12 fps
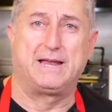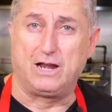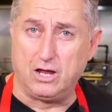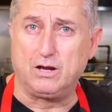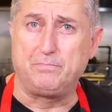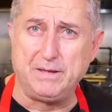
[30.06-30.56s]
a
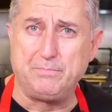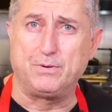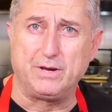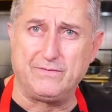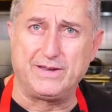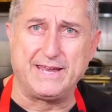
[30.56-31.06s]
lot of
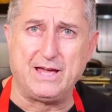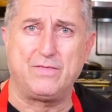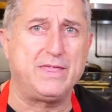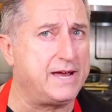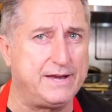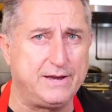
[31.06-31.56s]
people even
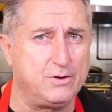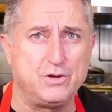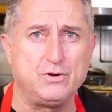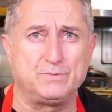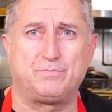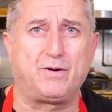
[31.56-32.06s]
down there, they don't
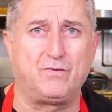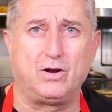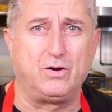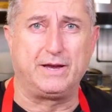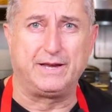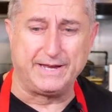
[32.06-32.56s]
use
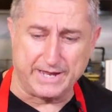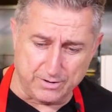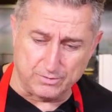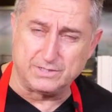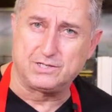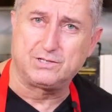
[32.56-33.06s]
provolone. They
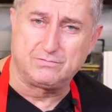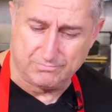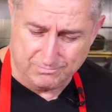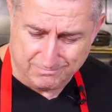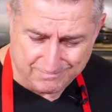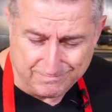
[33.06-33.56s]
use
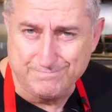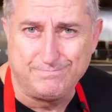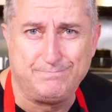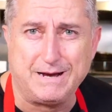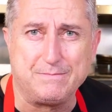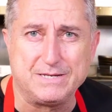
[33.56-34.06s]

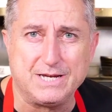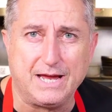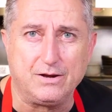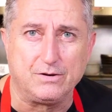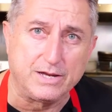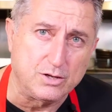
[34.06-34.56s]

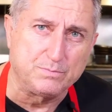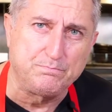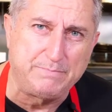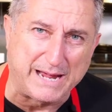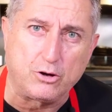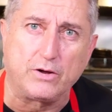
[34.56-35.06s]
Parmigiano, they use
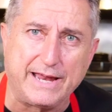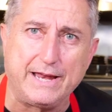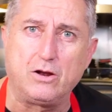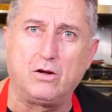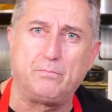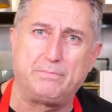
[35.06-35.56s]

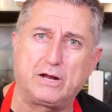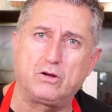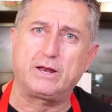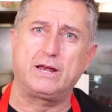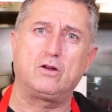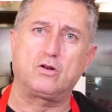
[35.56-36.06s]

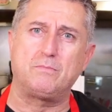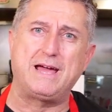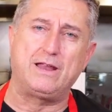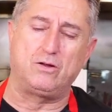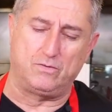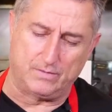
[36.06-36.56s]
Pecorino Romano.